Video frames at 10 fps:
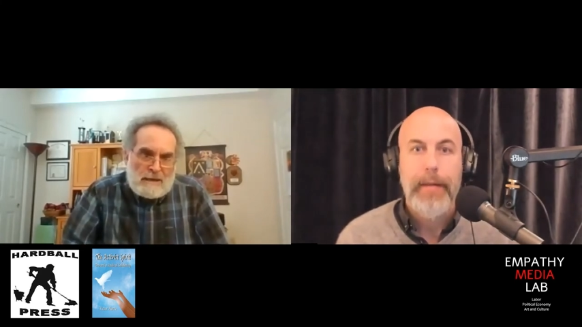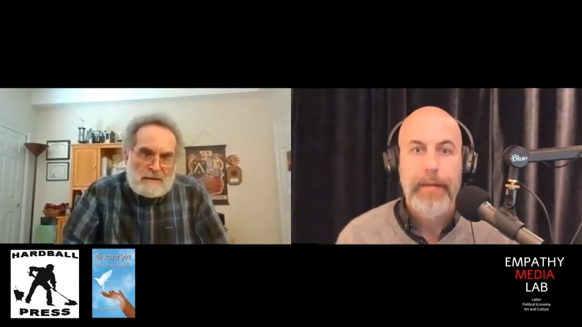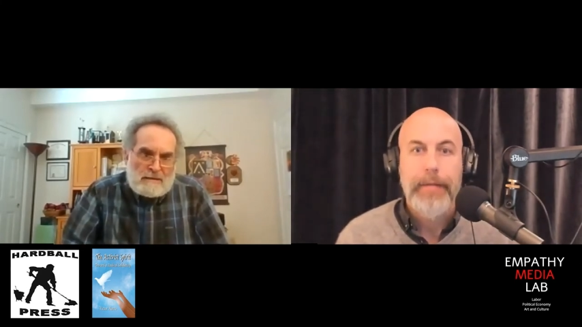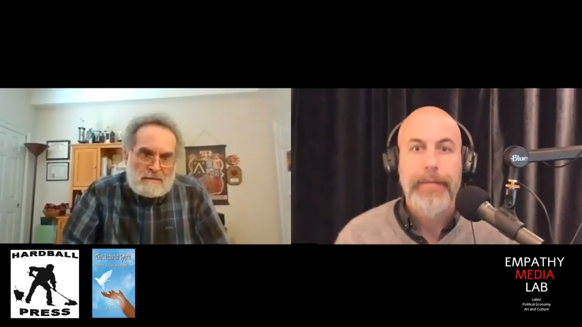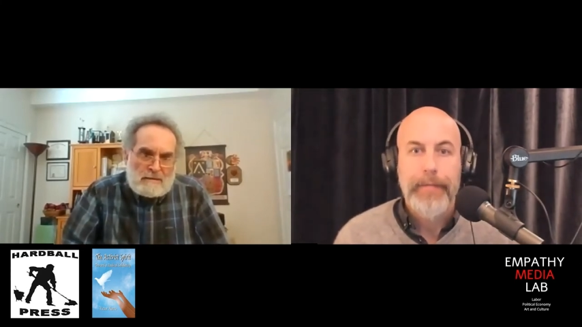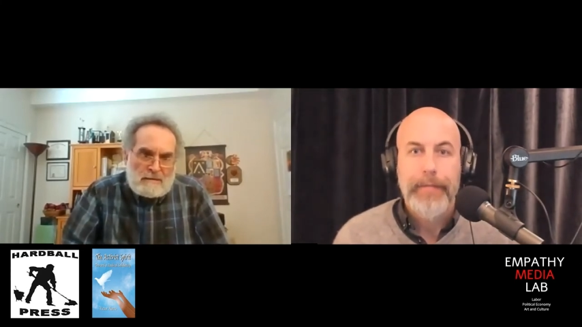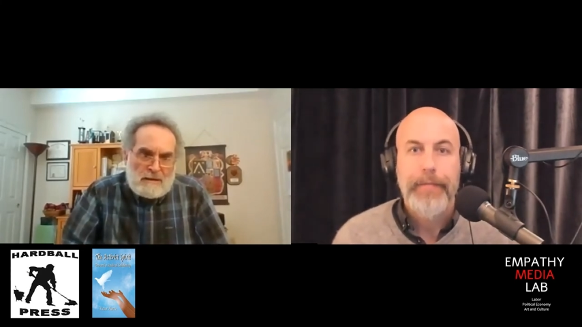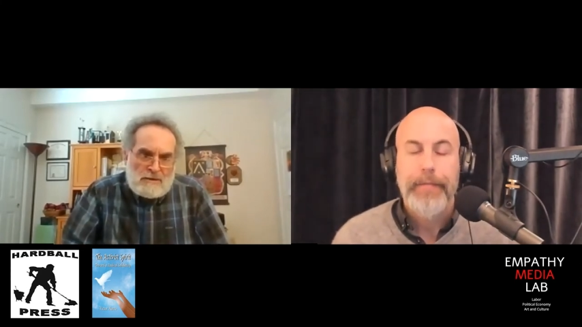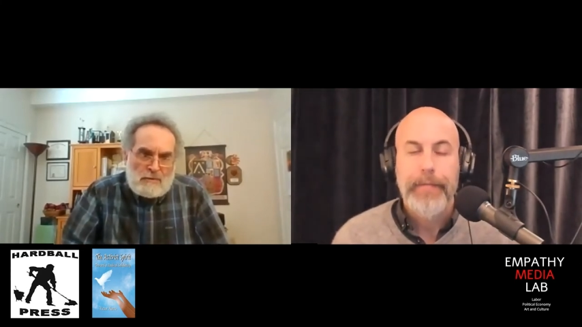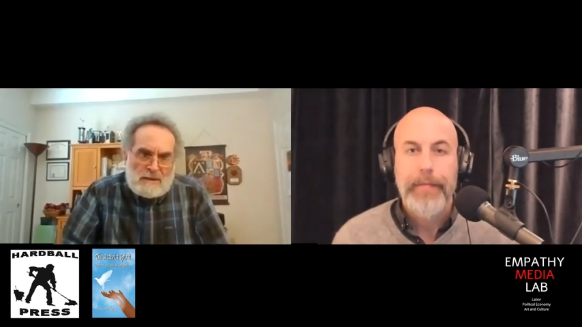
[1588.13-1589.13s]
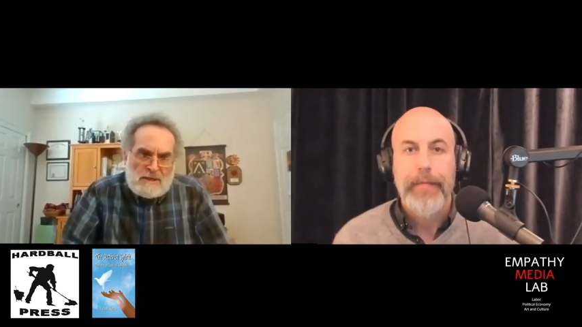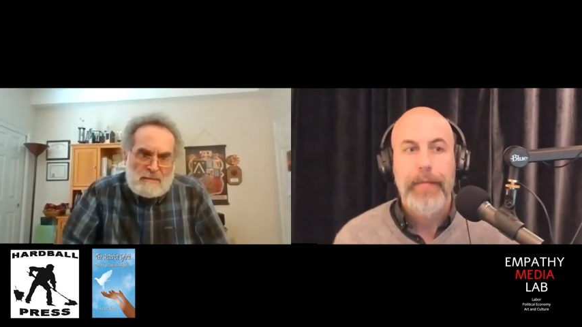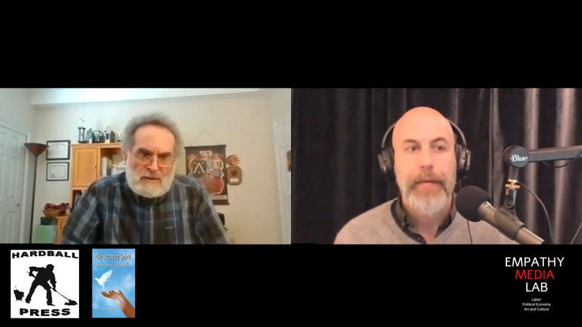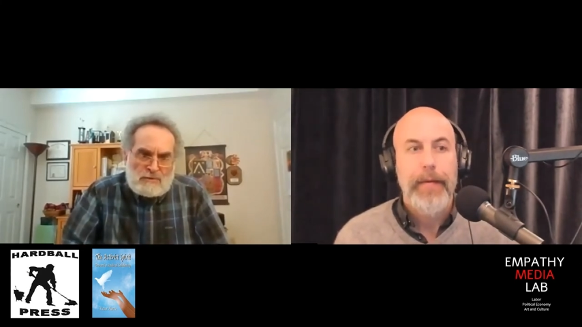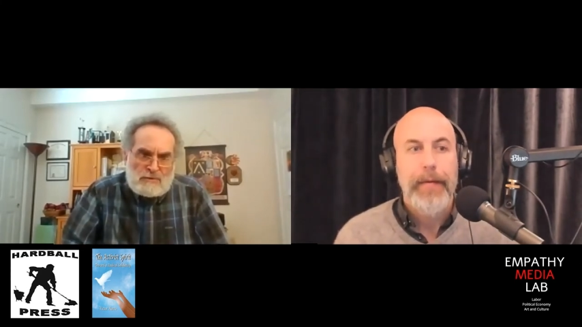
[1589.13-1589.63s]
Speaker 1: I think that's what
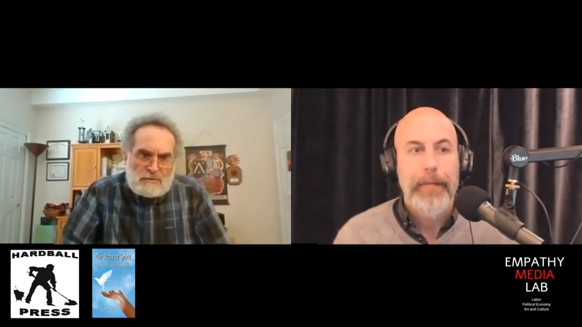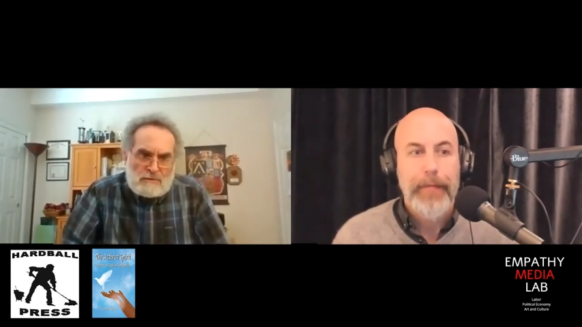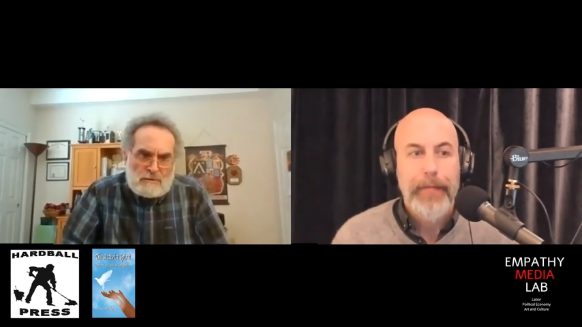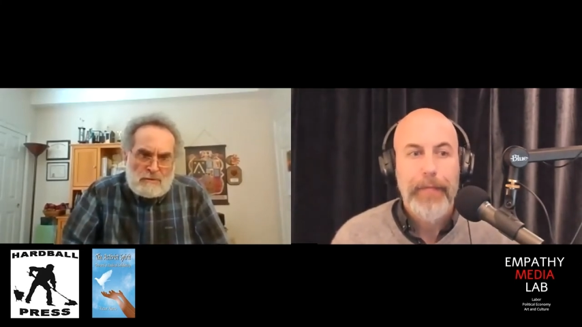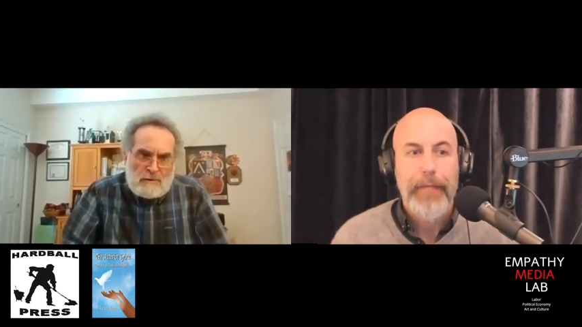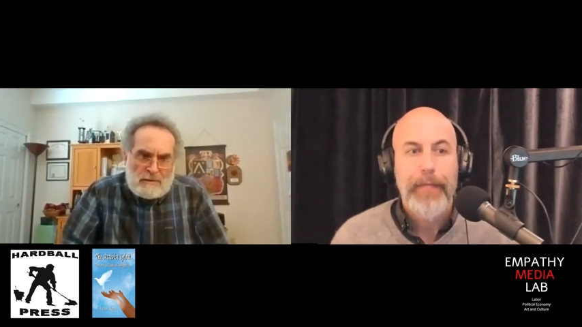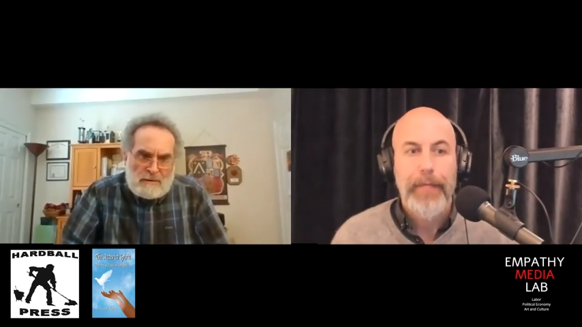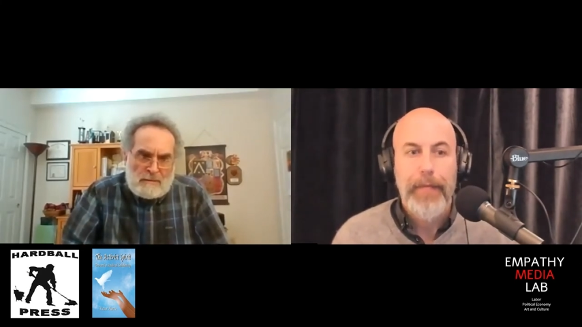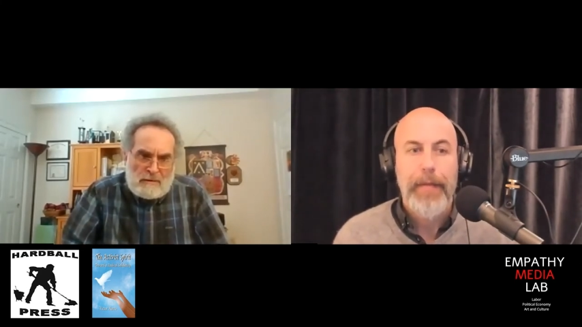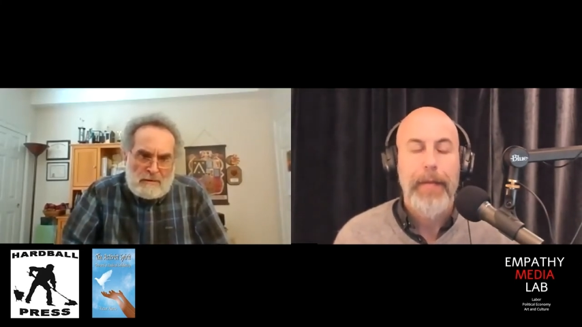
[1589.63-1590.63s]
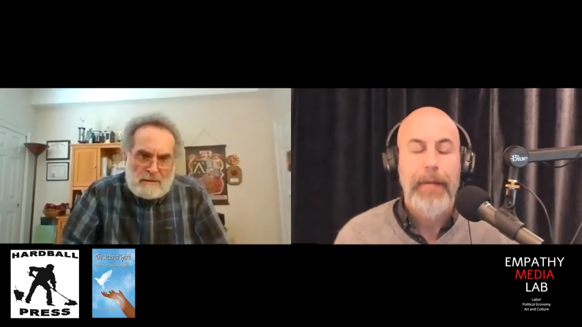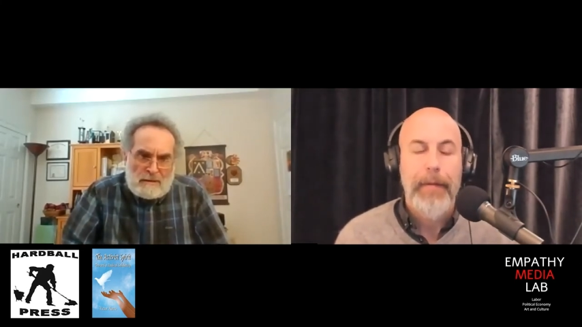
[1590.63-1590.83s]
Desmond Tutu taught us about